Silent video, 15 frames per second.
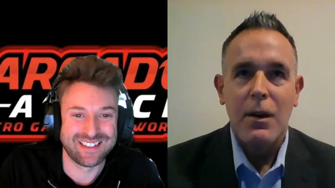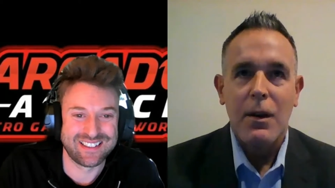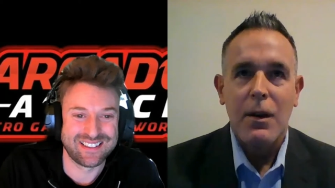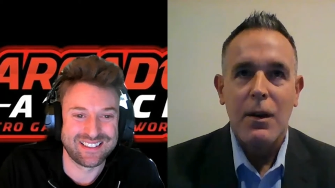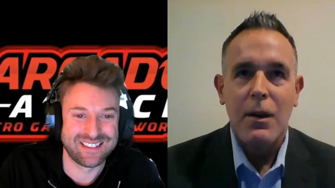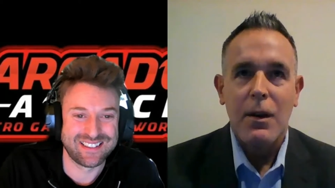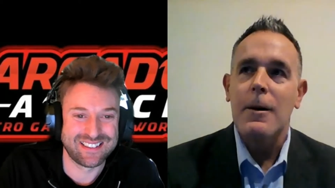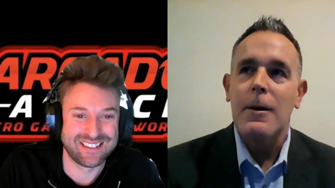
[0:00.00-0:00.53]

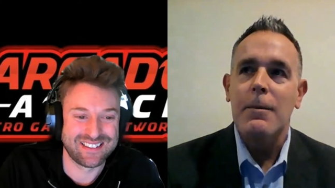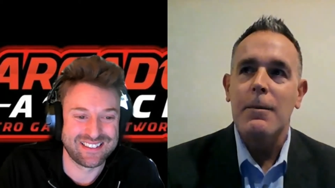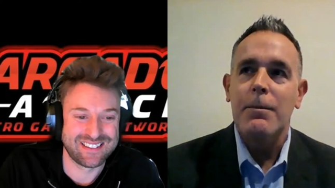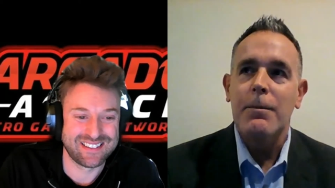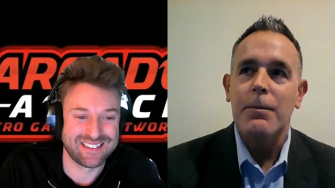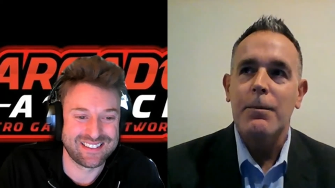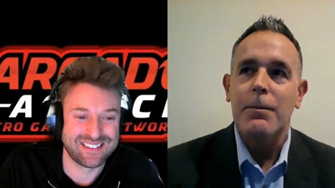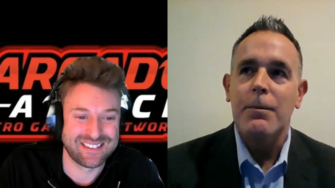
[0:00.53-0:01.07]

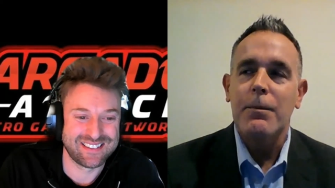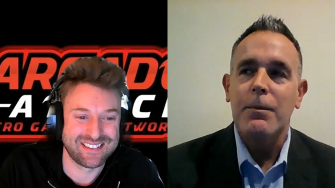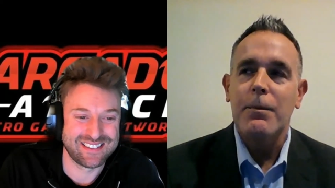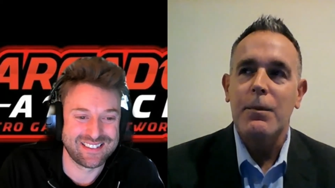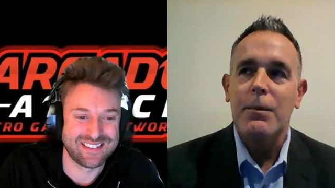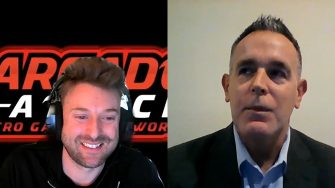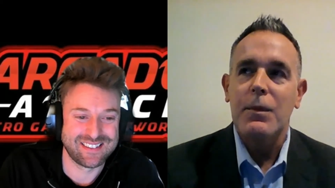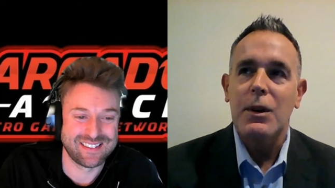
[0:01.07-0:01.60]
Speaker 1: Um,
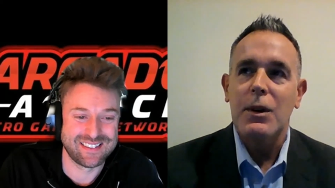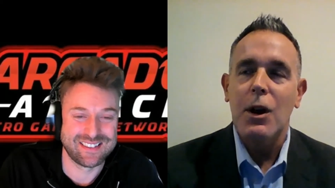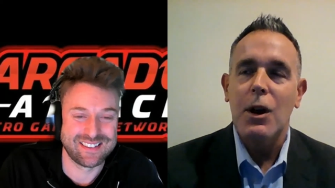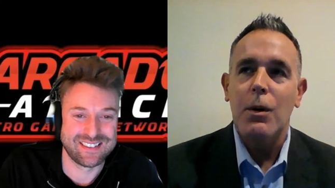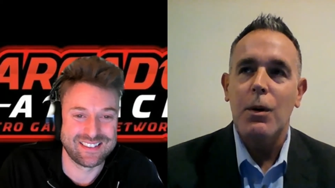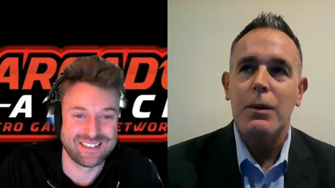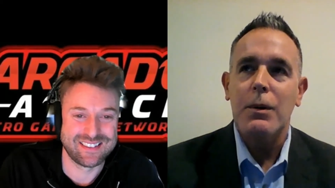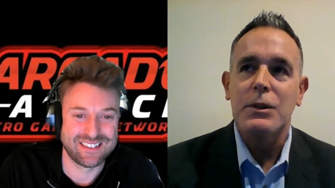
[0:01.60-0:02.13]
you know,
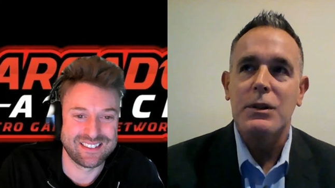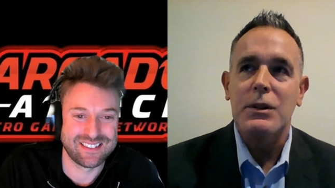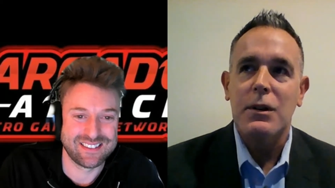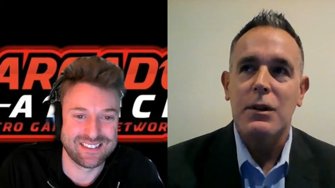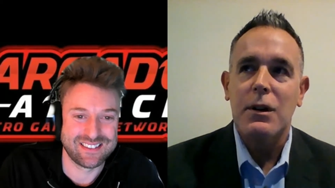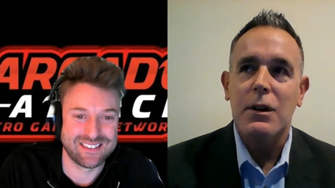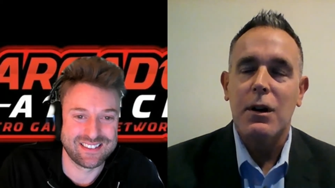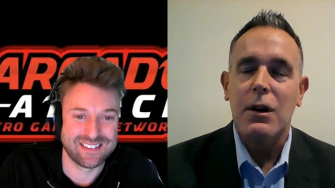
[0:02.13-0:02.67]
it was
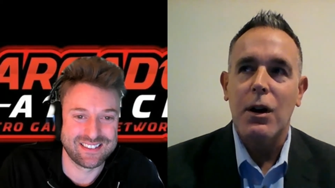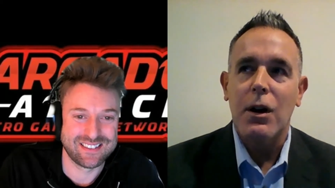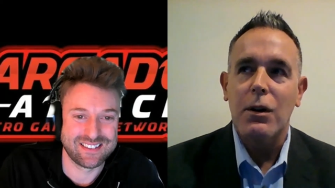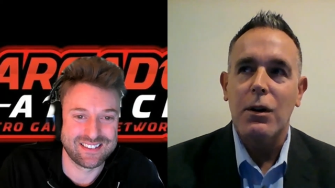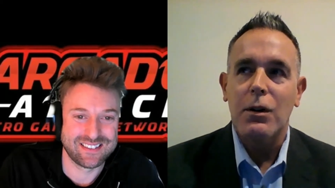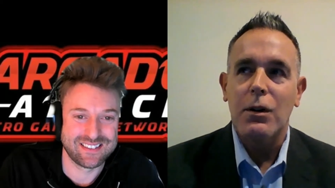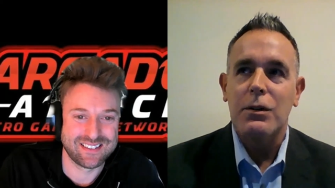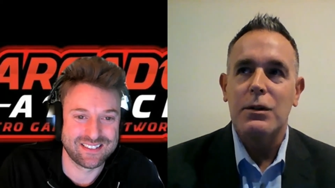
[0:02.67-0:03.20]

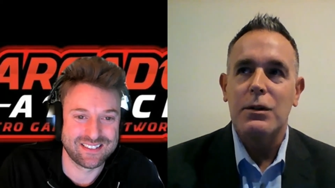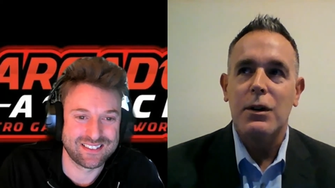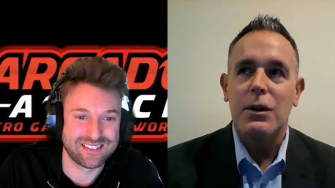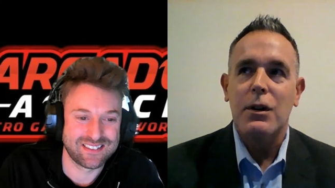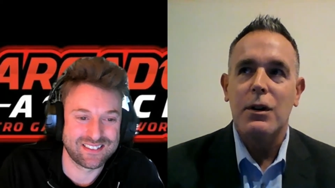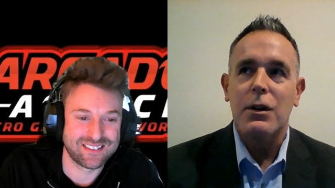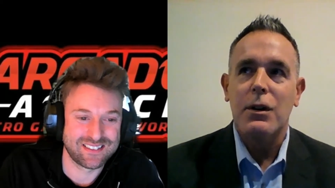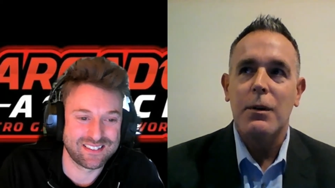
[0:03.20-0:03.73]
Arnold
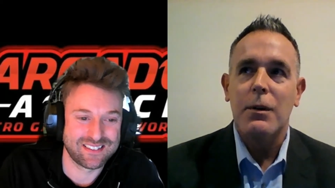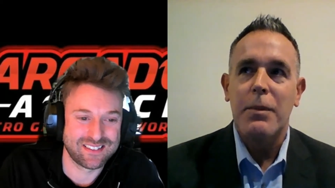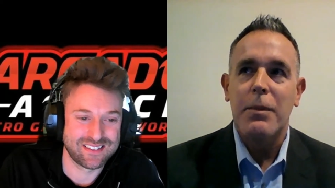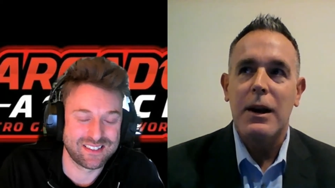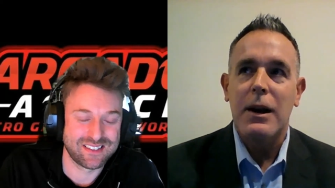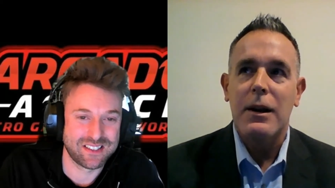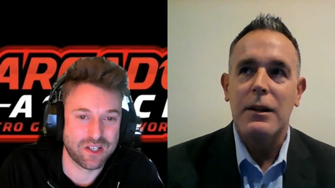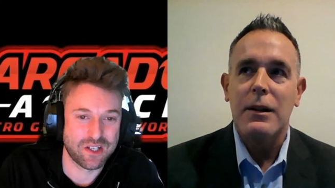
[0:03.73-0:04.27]

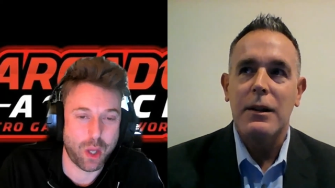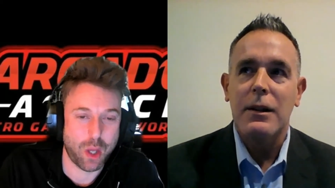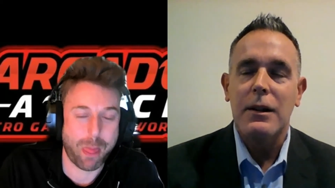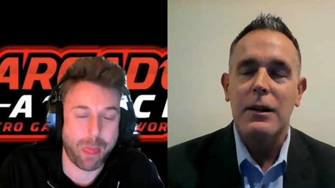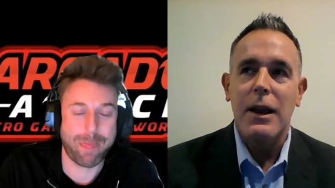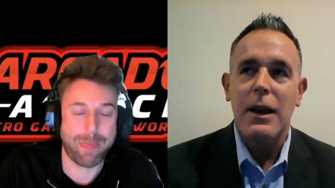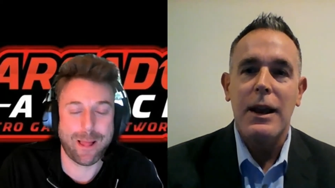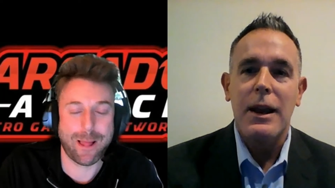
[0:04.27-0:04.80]
back in
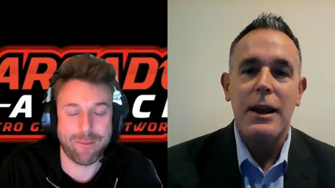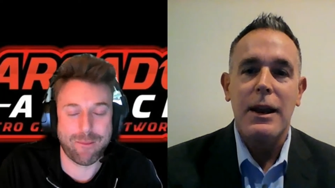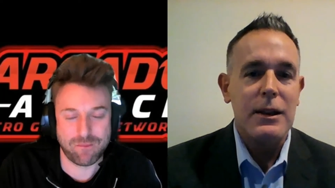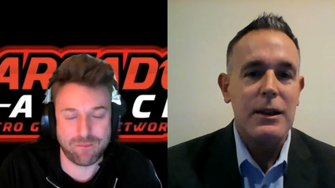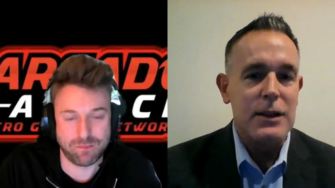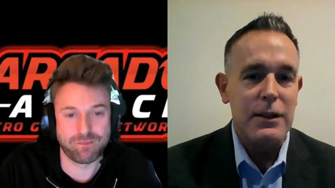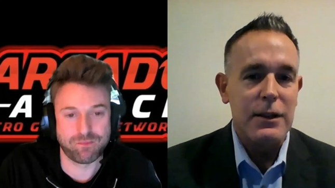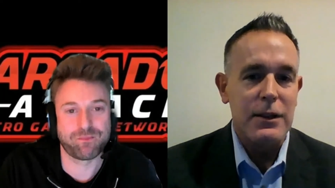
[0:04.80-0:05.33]
the
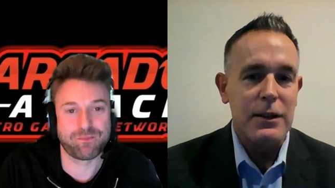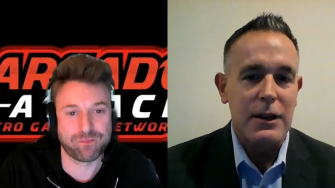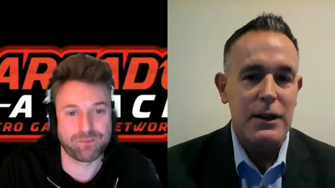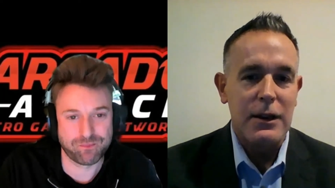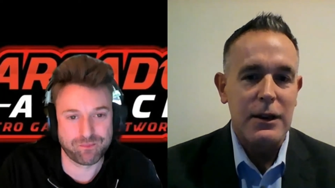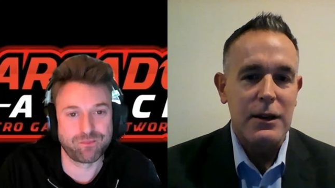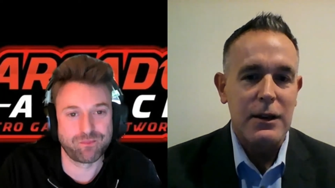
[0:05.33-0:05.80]
80s, I think.